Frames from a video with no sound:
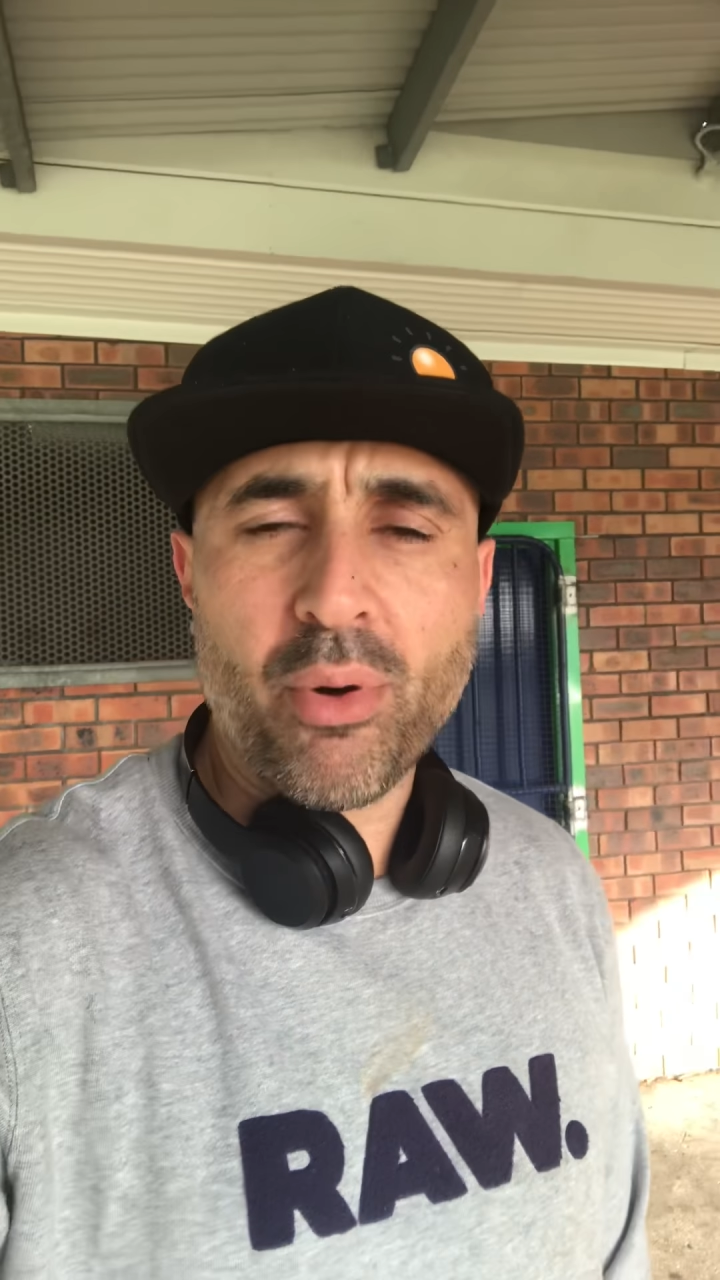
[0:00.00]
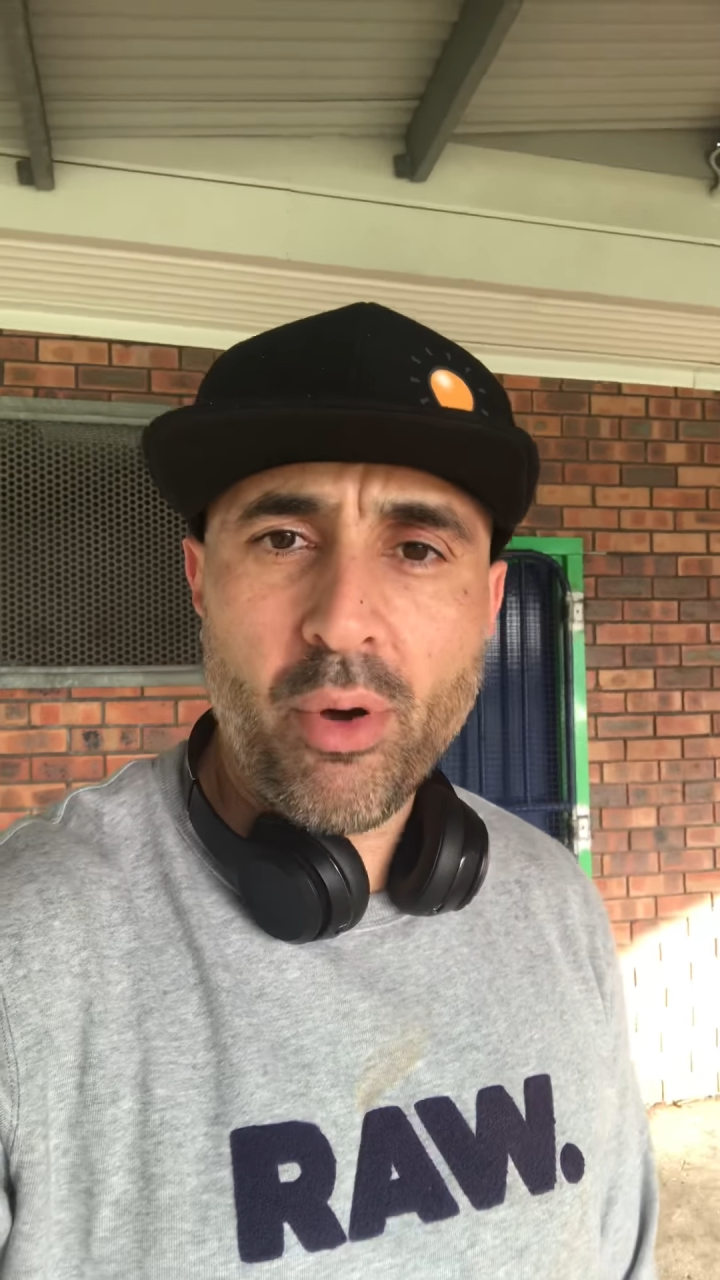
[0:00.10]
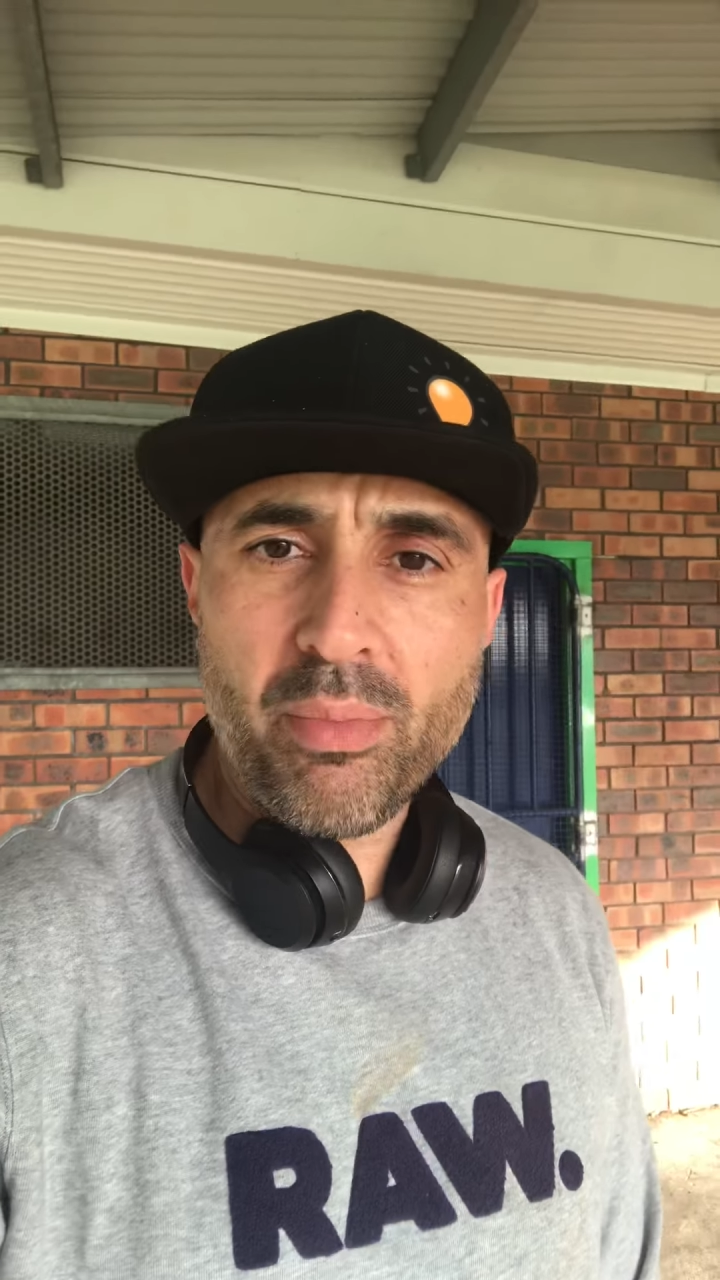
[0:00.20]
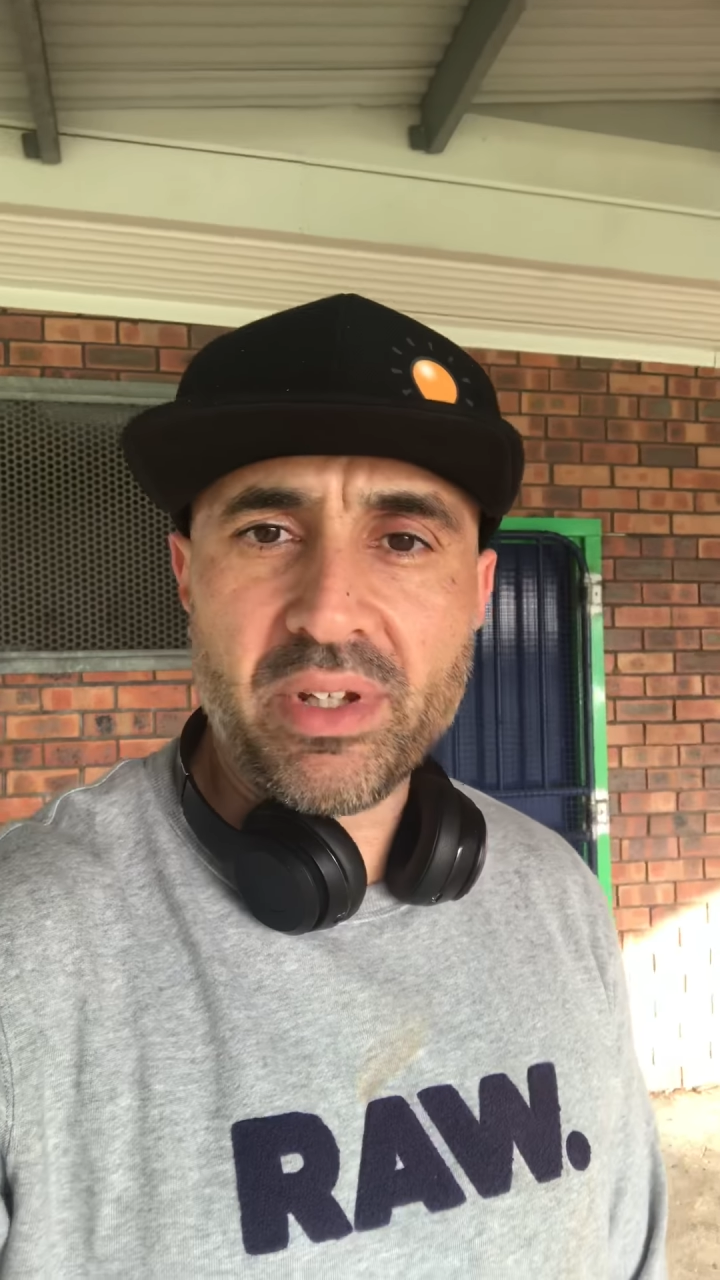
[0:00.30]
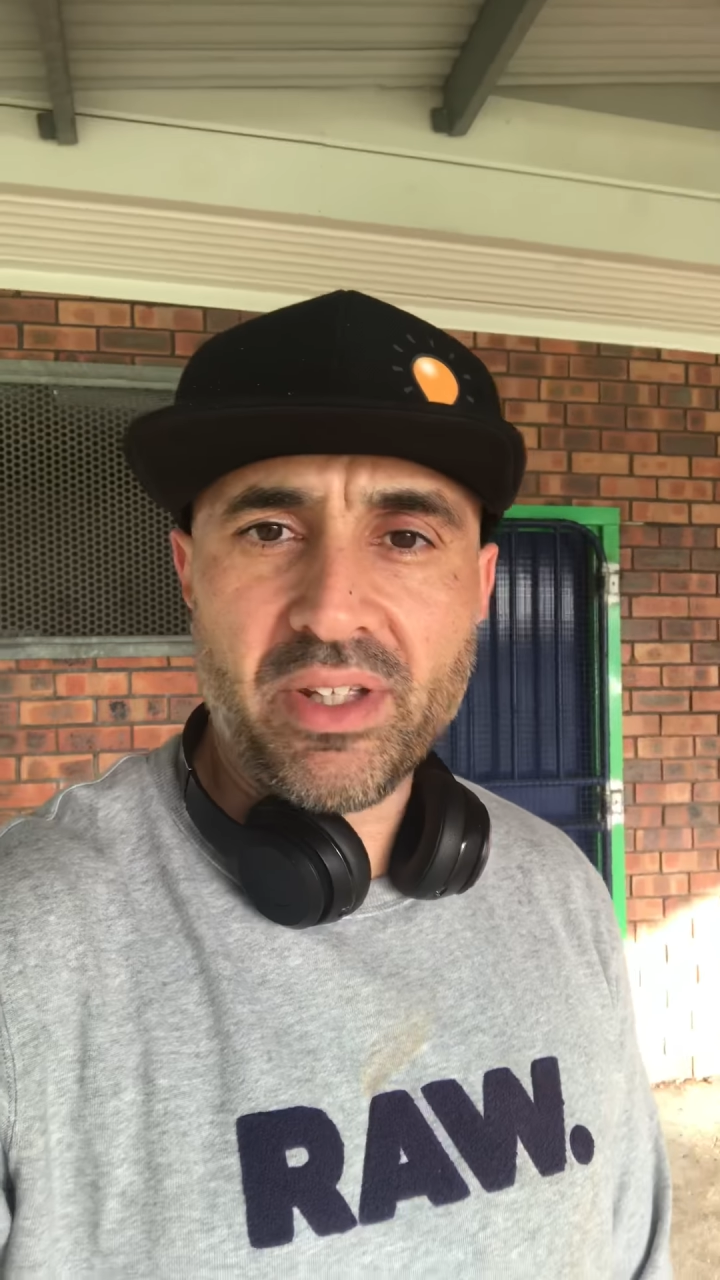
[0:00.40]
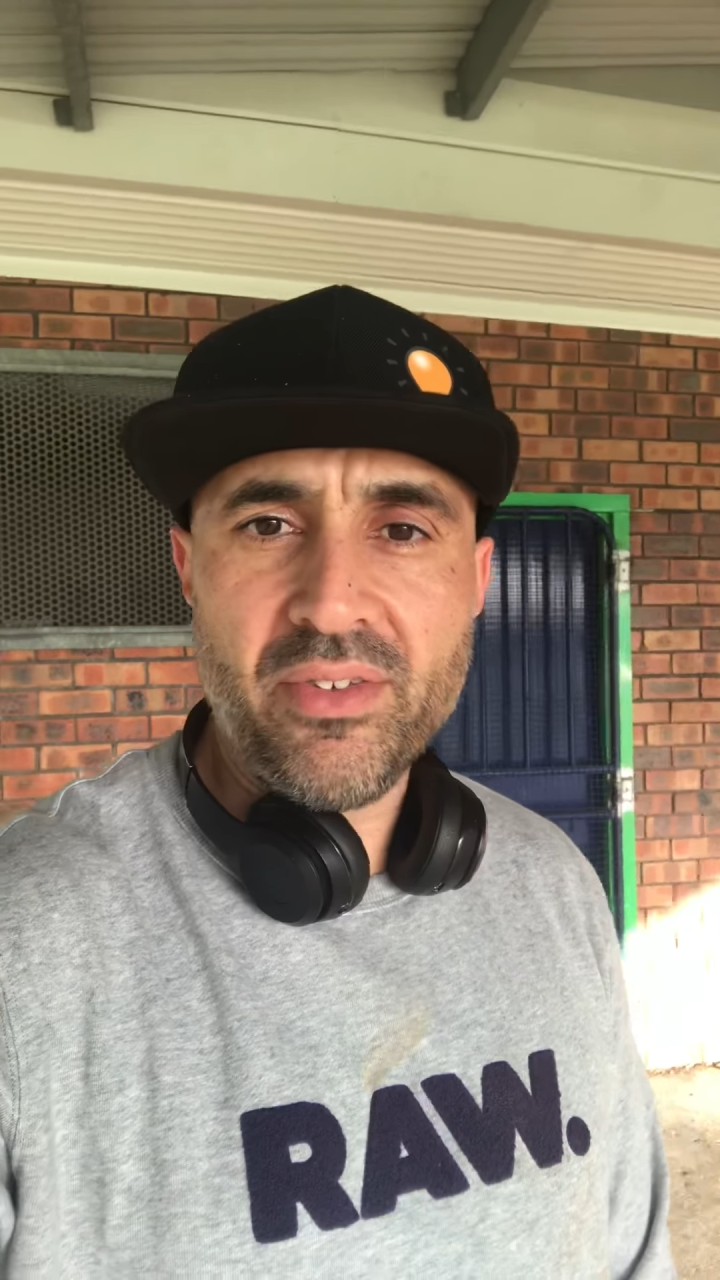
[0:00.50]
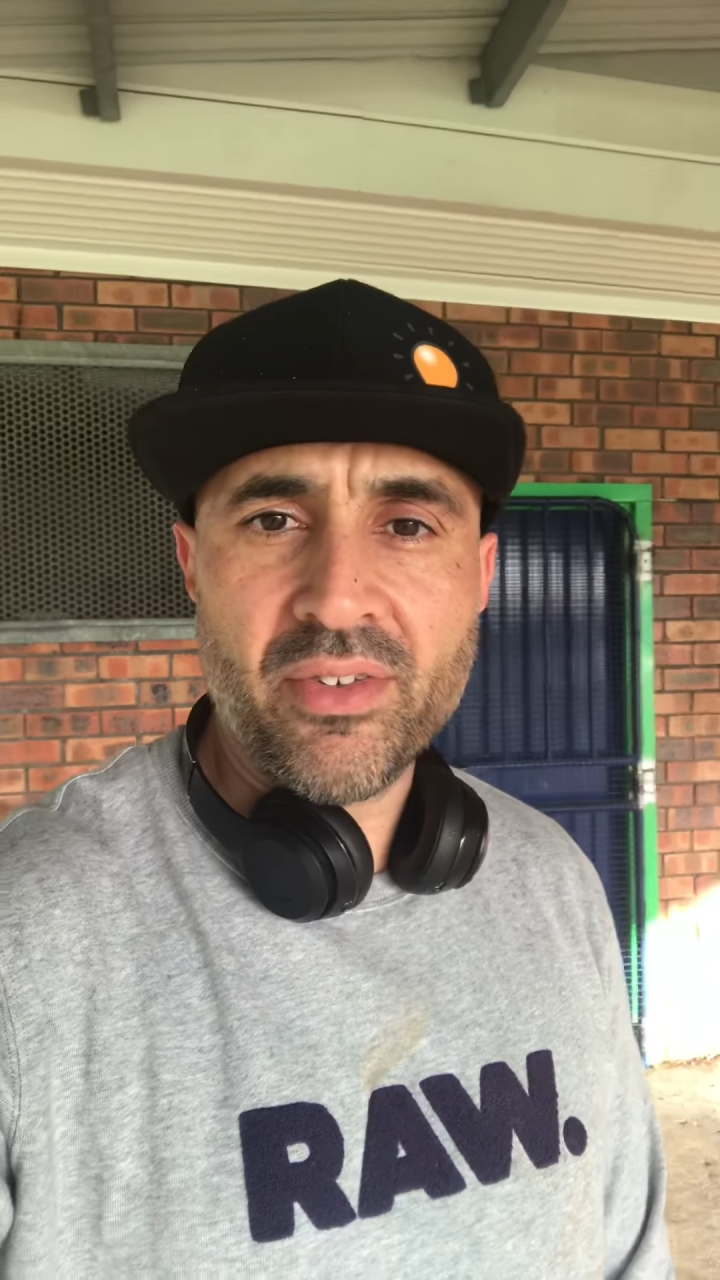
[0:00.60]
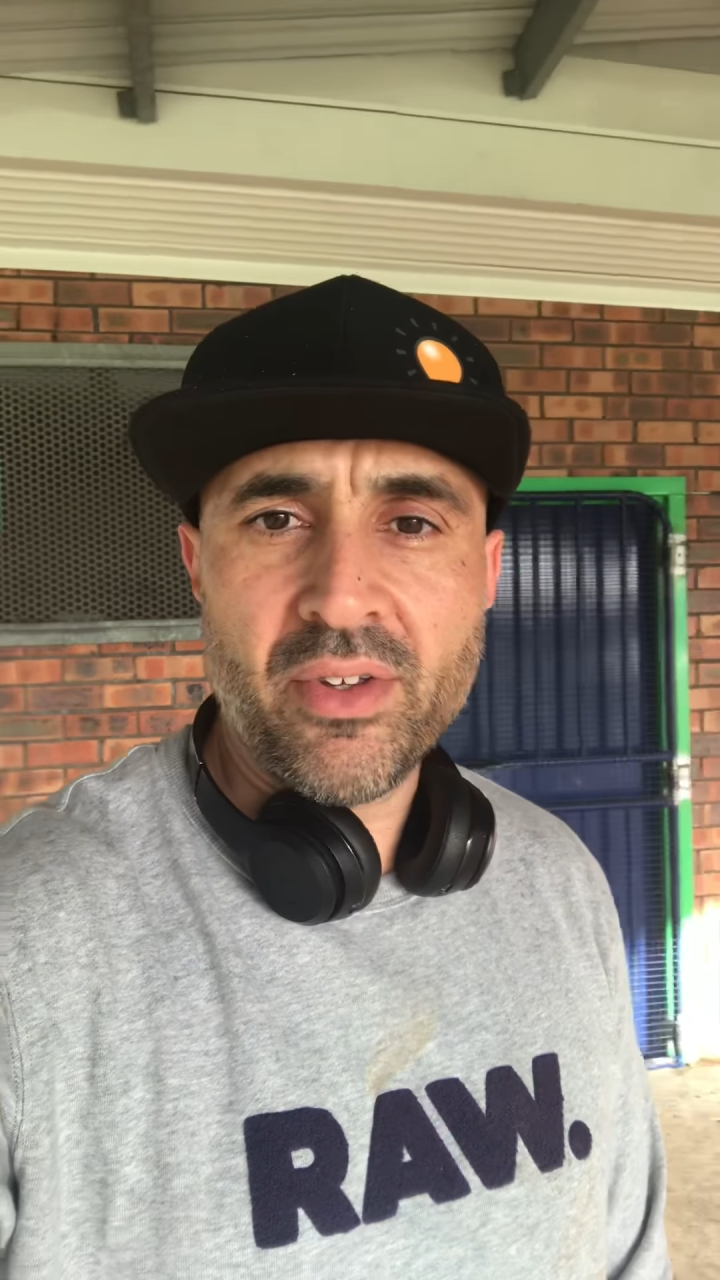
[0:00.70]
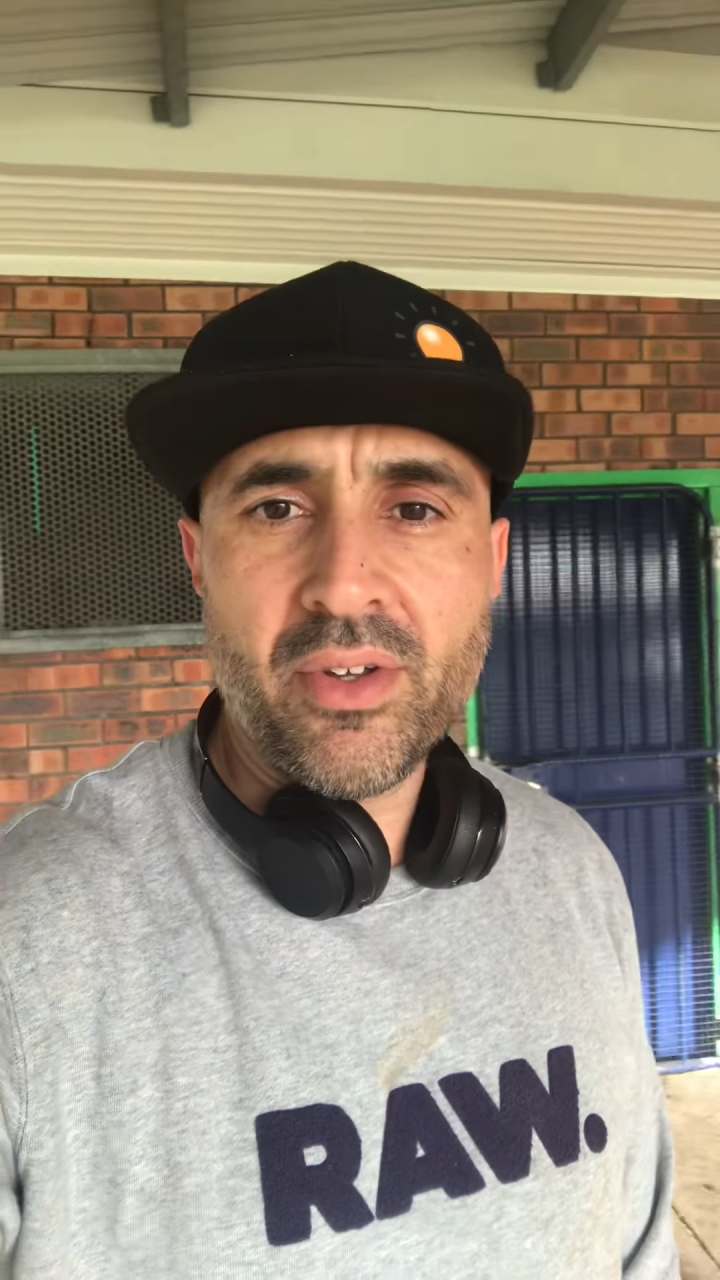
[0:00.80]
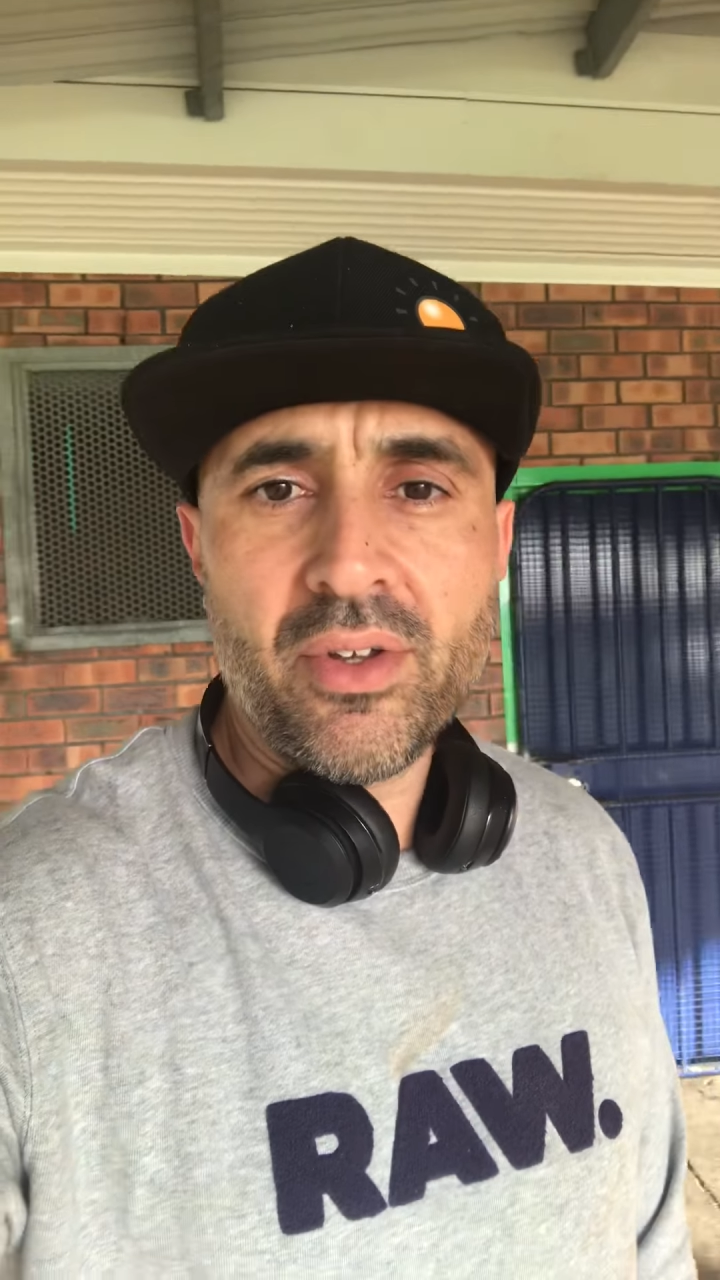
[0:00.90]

properties